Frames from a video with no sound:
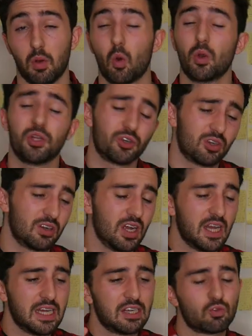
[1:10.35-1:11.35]
or your
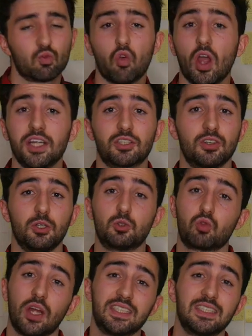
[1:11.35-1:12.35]
writer
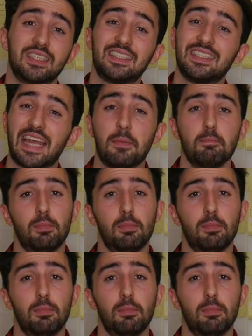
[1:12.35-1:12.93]
who's writing the same